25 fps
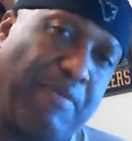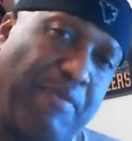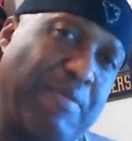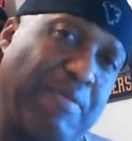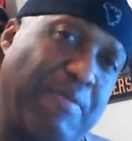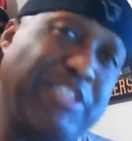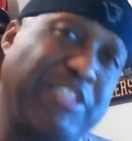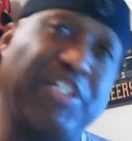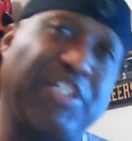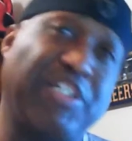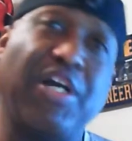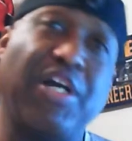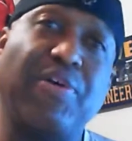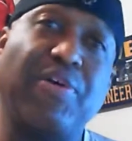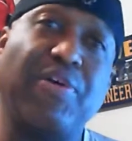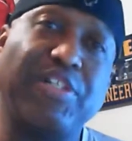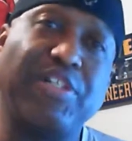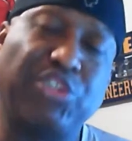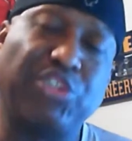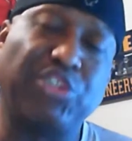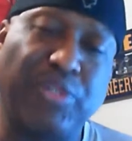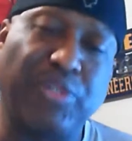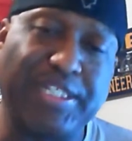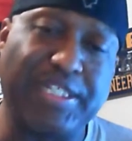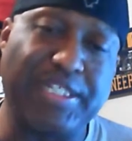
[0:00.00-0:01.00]
months ago and
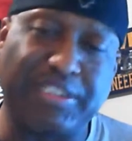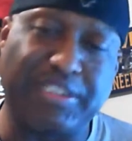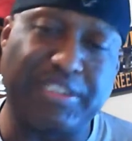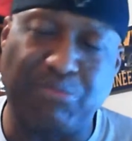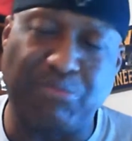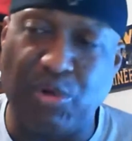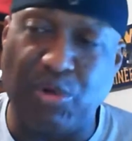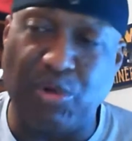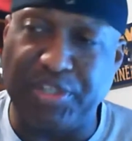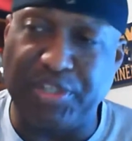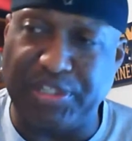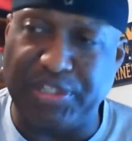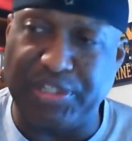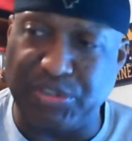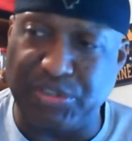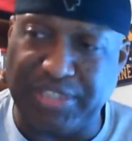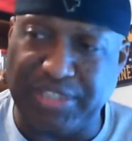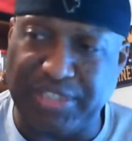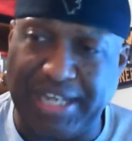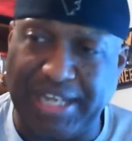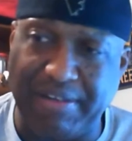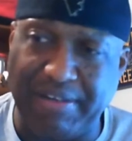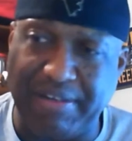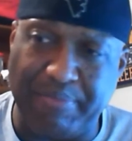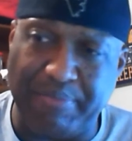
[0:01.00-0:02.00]
enjoying some more of the Goose
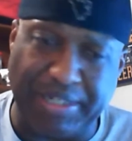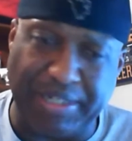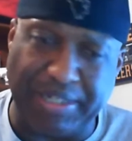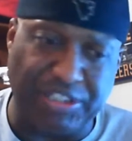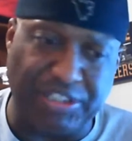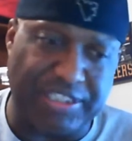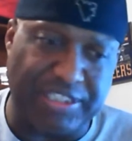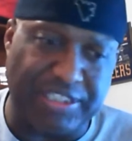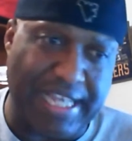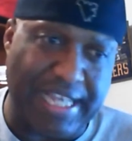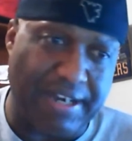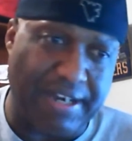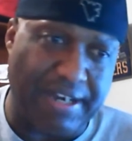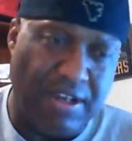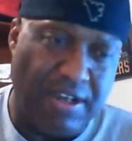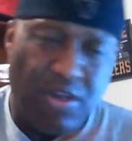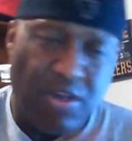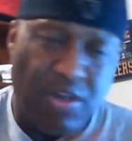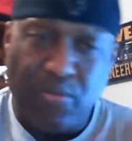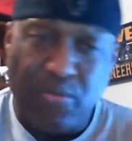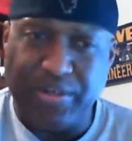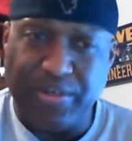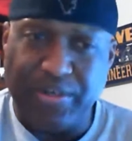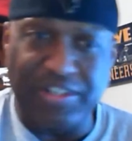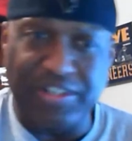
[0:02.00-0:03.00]
Island beers that
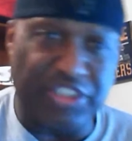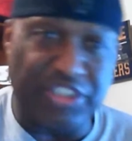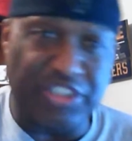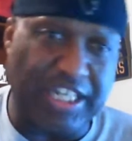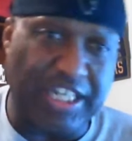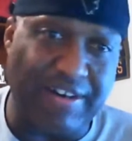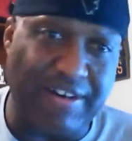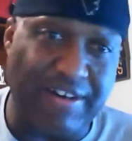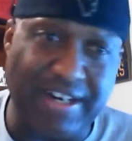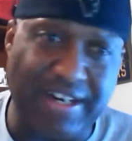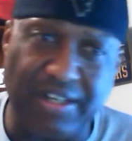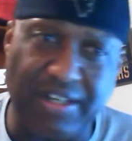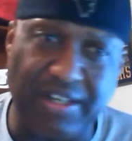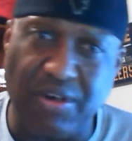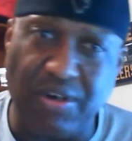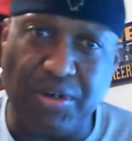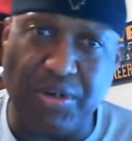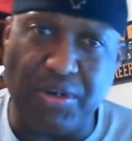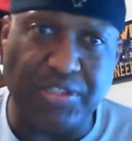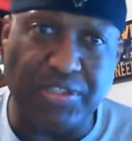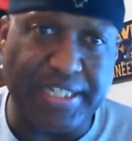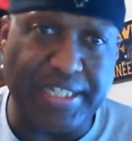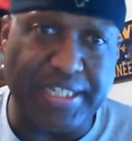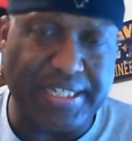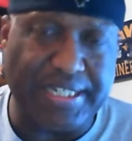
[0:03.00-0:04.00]
we don't usually get around here
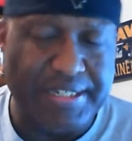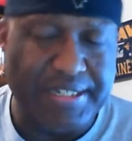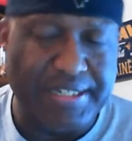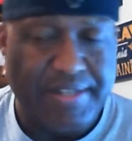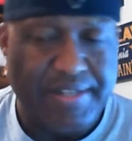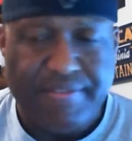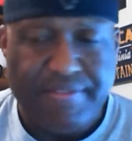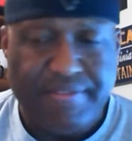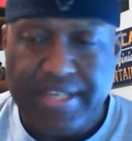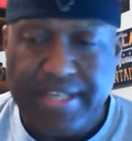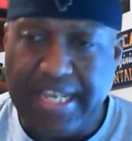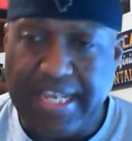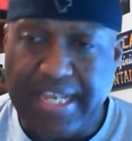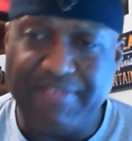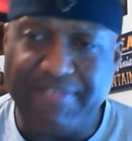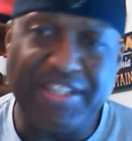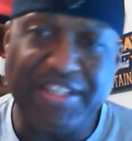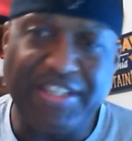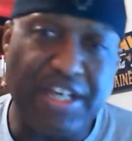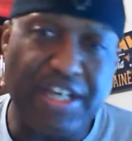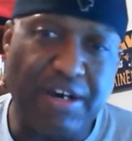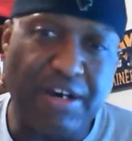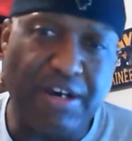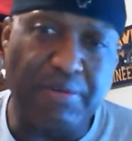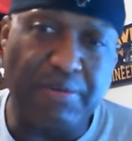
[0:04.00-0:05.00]
locally, even
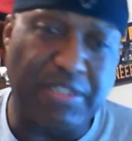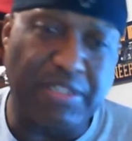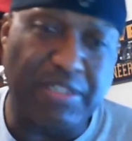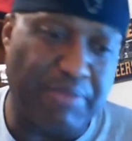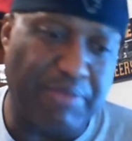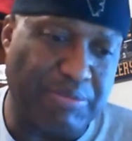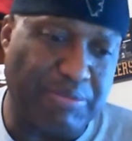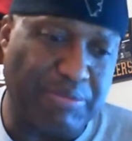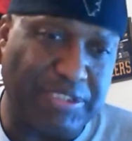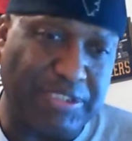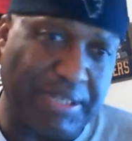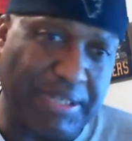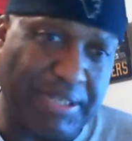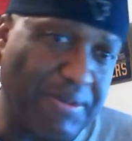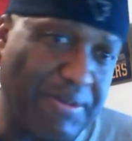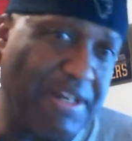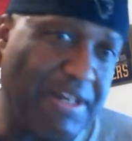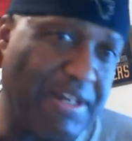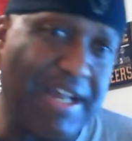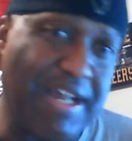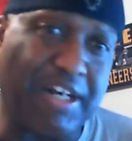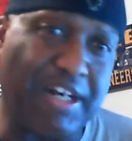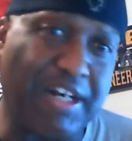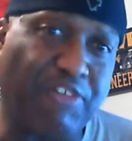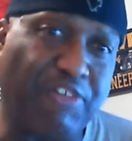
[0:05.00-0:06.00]
though some people say, well, they're
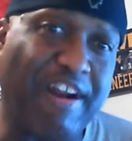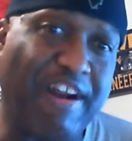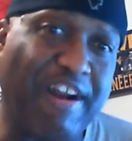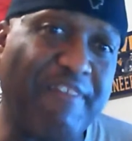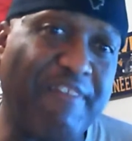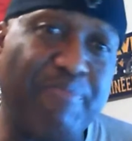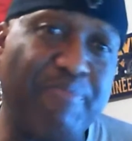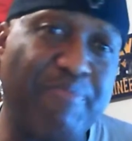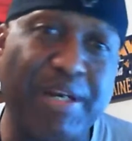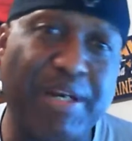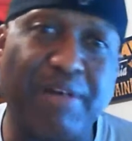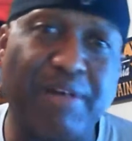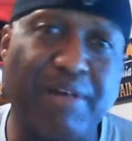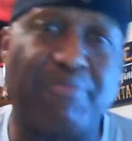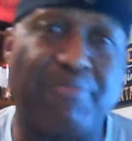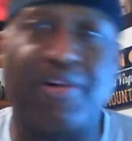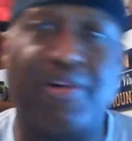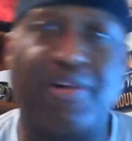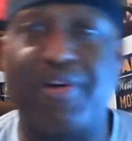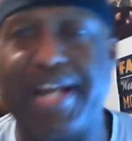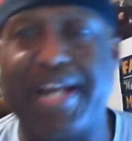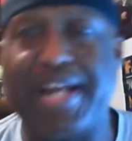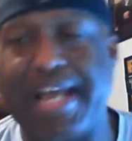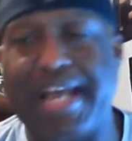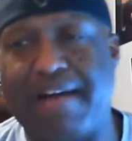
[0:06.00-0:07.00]
not a craft beer
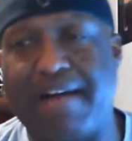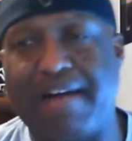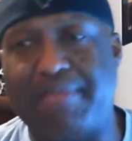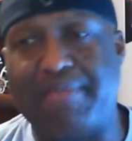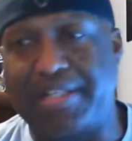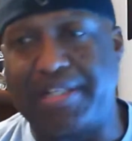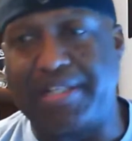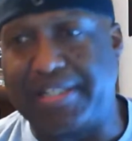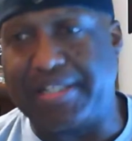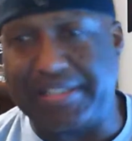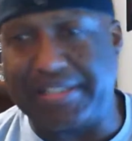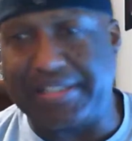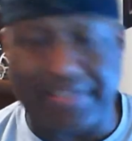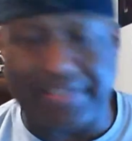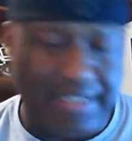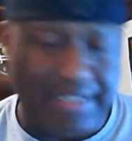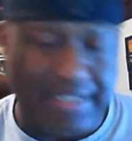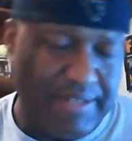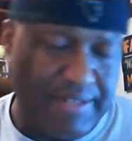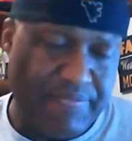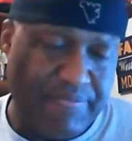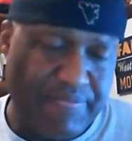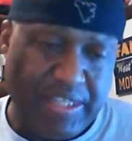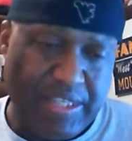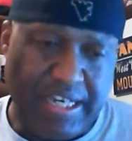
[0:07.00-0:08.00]
brewer now because
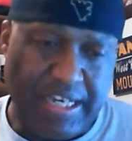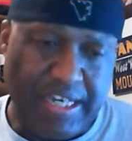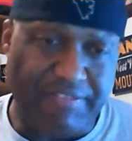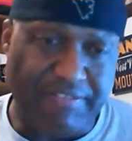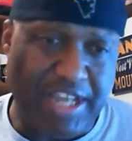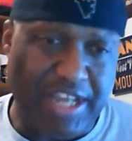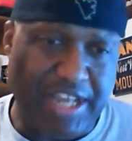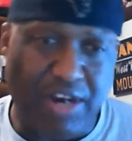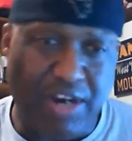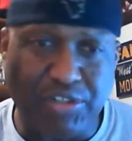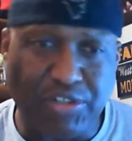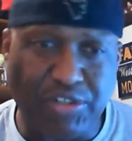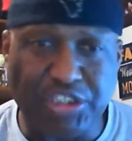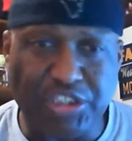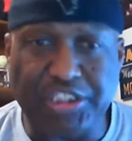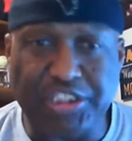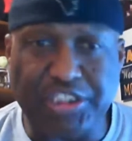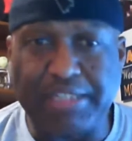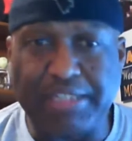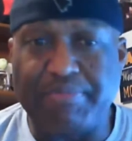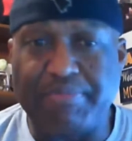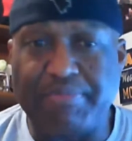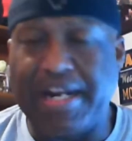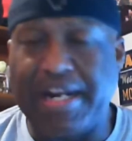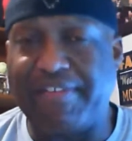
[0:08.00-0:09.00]
of the
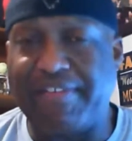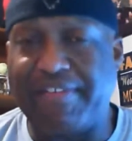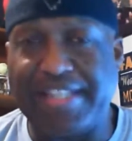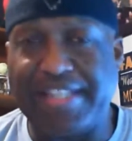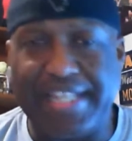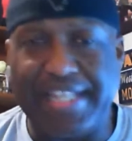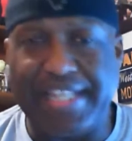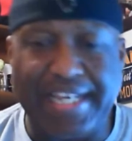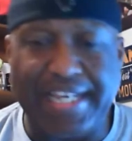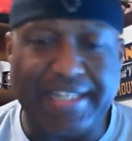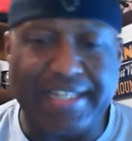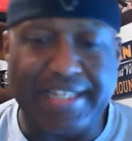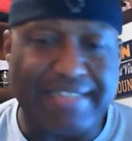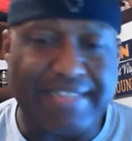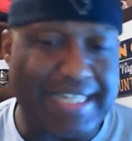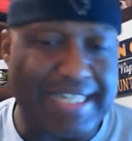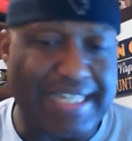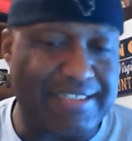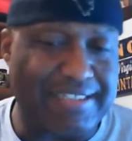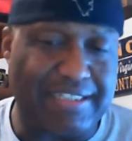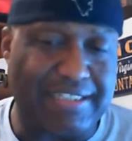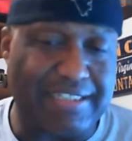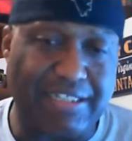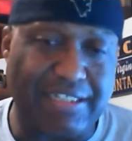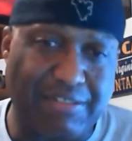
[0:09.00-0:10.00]
ownership and everything, they
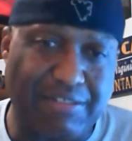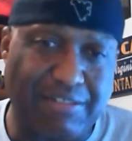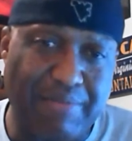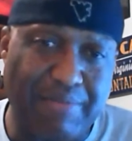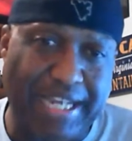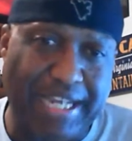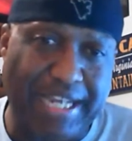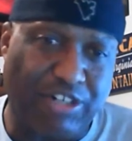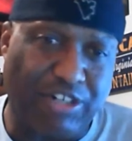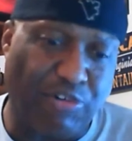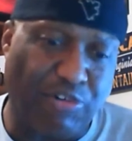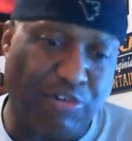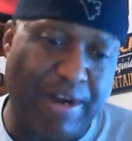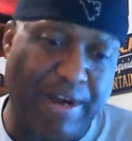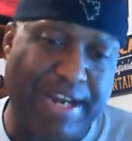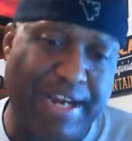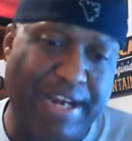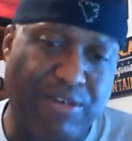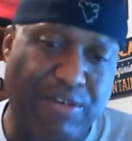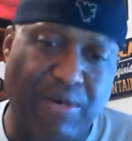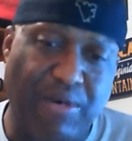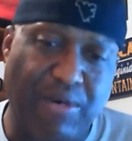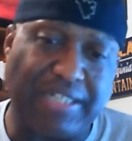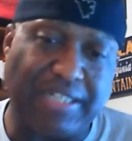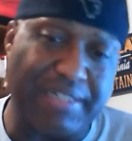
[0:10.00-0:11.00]
still make
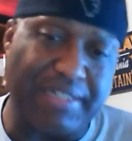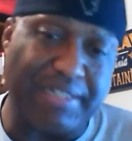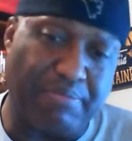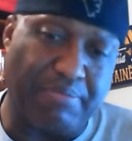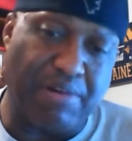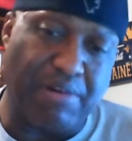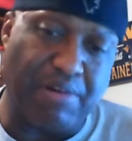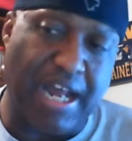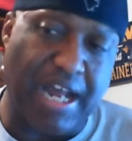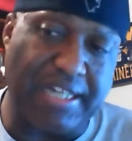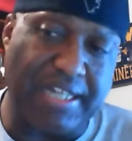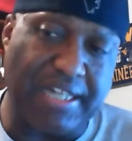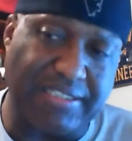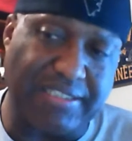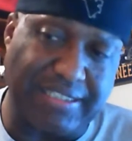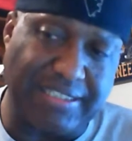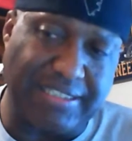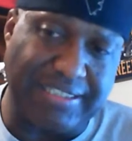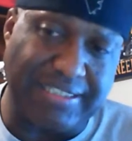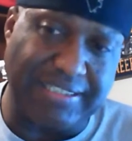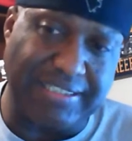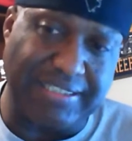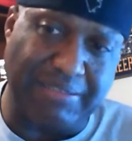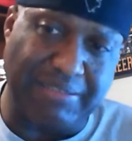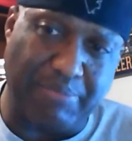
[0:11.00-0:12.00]
great quality products, and
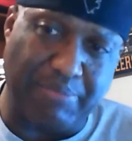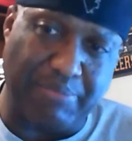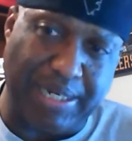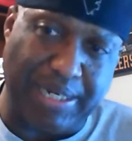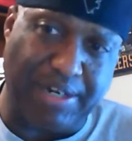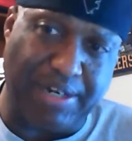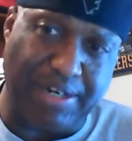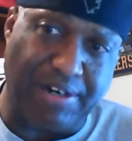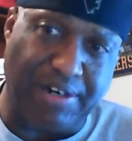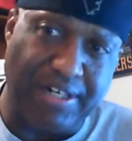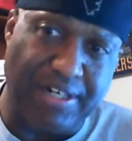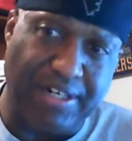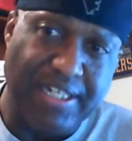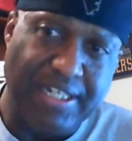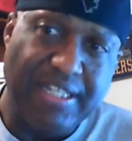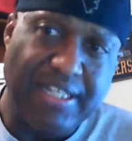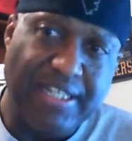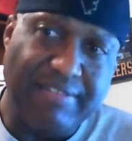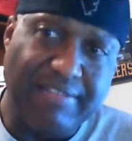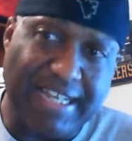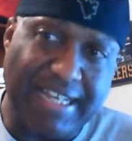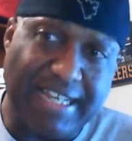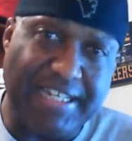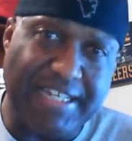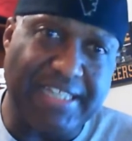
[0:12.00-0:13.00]
this is a beer
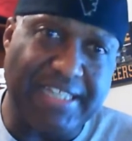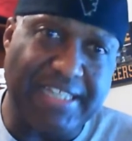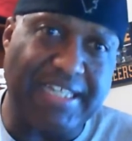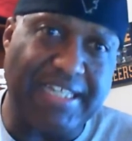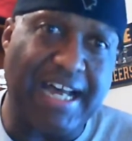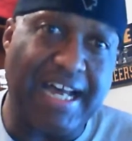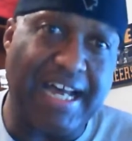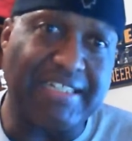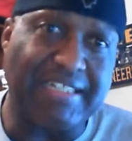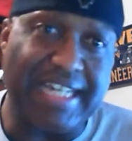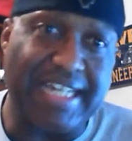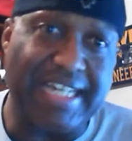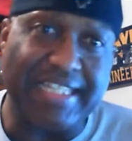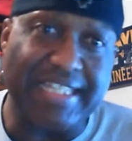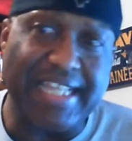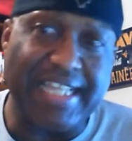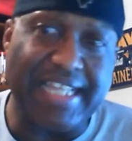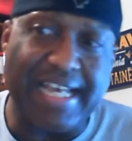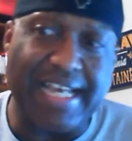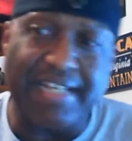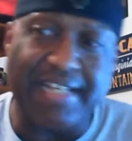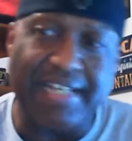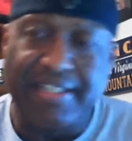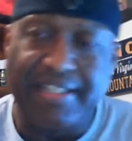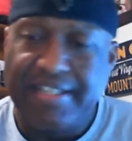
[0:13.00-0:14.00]
that does highlight
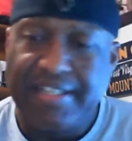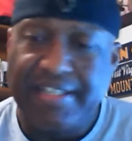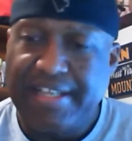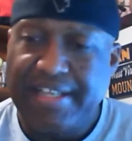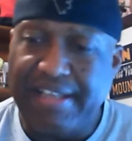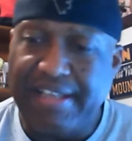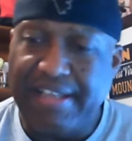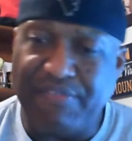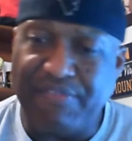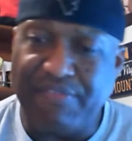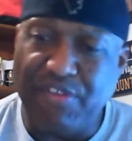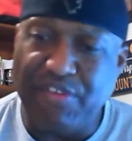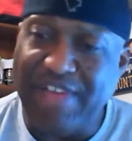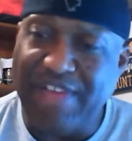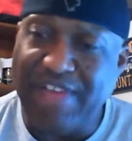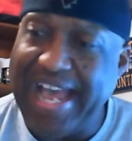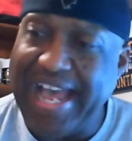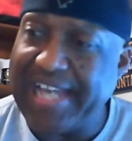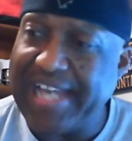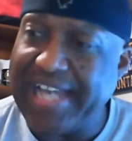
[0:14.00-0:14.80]
that. If you've had